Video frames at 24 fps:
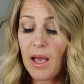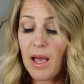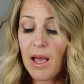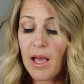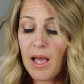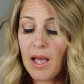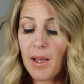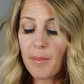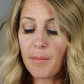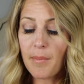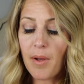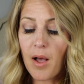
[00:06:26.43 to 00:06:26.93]

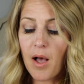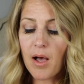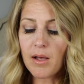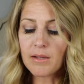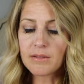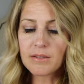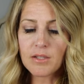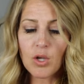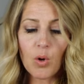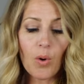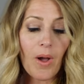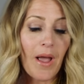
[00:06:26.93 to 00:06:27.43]
Um,
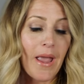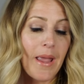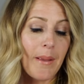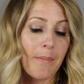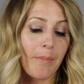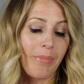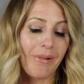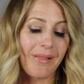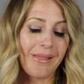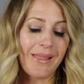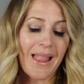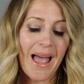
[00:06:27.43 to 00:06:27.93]
also a
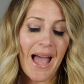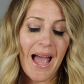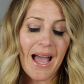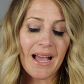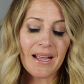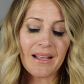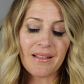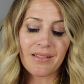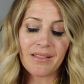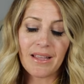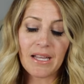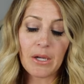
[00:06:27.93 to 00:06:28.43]

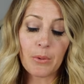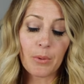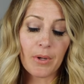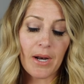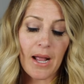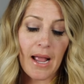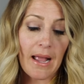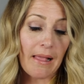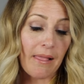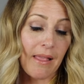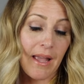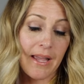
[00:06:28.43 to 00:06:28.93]
black liquid
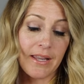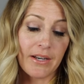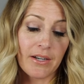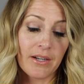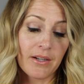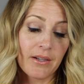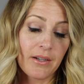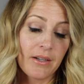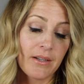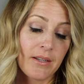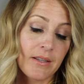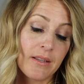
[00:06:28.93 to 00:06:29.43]

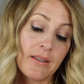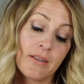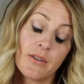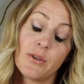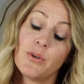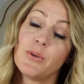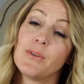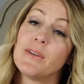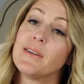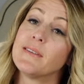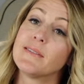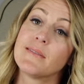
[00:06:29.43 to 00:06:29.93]
eyeliner.
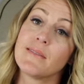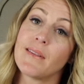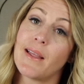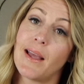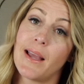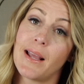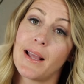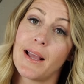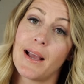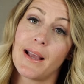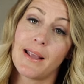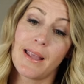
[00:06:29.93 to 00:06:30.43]
Who doesn't
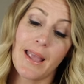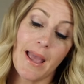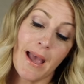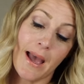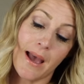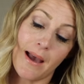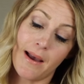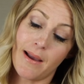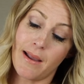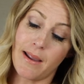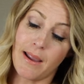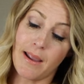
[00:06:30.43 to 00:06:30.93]
like a
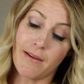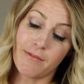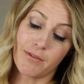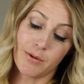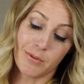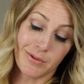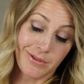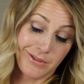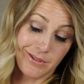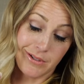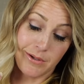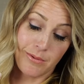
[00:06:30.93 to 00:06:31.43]
cat eye
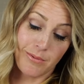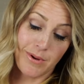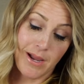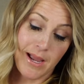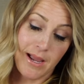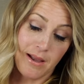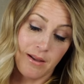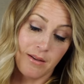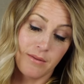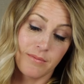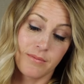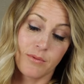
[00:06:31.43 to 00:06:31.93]
every once in a
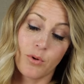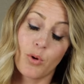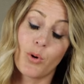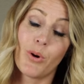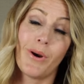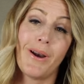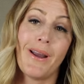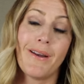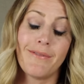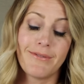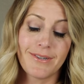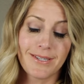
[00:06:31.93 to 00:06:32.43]
while
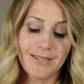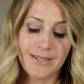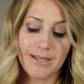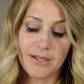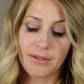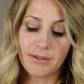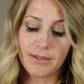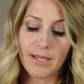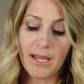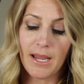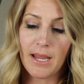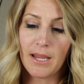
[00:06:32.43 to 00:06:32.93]
or every
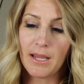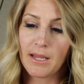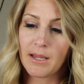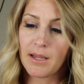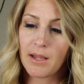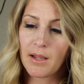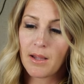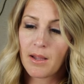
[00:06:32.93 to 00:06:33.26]
single day?